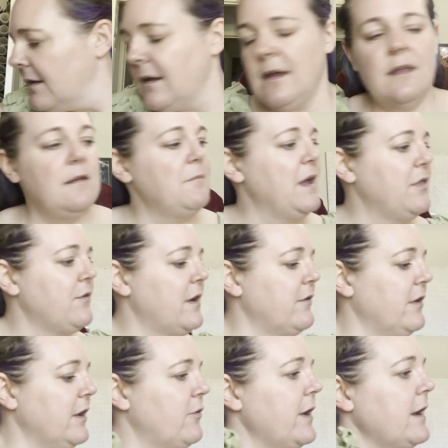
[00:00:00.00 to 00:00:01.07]
end my thread
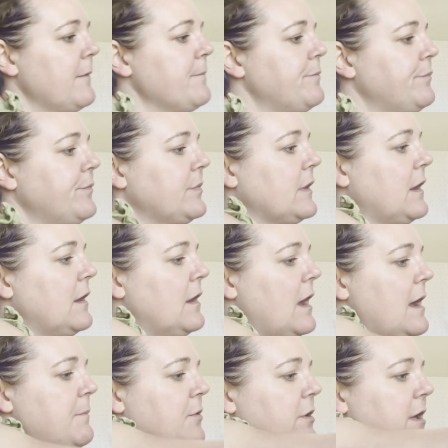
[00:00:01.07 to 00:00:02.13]
really quick.
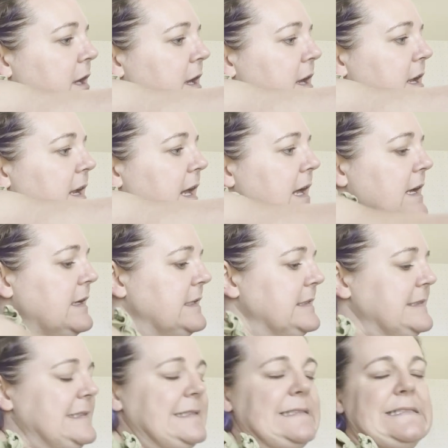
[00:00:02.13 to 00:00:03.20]
I put in
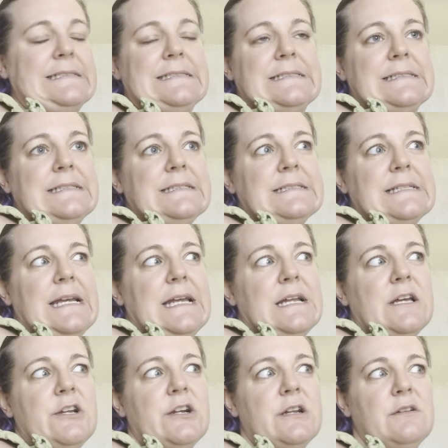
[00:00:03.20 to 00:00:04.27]

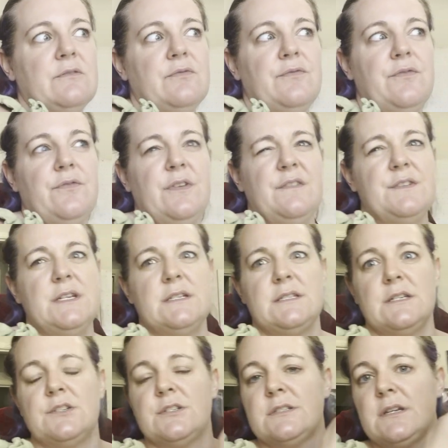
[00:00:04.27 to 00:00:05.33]
850
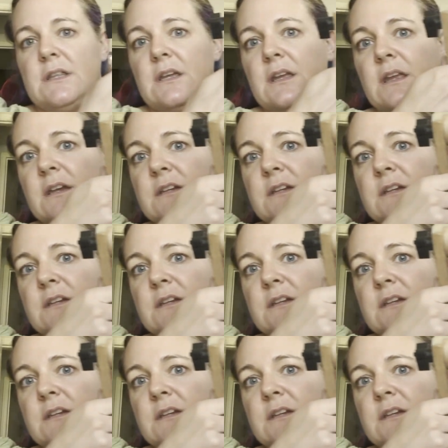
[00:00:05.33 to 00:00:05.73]
stitches, I think,